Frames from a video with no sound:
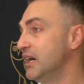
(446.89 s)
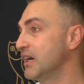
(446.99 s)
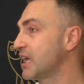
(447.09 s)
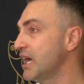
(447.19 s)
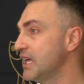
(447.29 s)

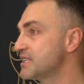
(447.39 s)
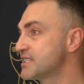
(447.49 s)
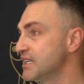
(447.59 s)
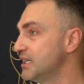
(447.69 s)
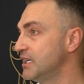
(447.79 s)

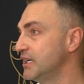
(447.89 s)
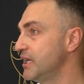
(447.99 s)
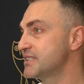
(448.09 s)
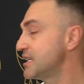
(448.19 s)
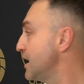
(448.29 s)
Guys,
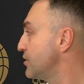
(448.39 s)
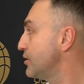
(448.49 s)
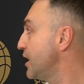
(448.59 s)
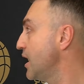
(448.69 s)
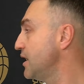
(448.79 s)
yesterday and
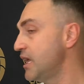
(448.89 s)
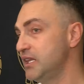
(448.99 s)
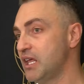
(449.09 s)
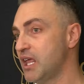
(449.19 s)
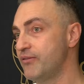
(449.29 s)
today,
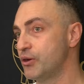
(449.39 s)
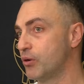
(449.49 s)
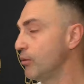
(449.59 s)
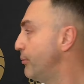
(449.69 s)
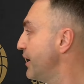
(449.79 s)
they gave
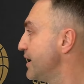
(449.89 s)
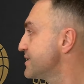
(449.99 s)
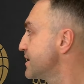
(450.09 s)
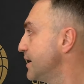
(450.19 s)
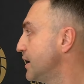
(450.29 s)
their all best.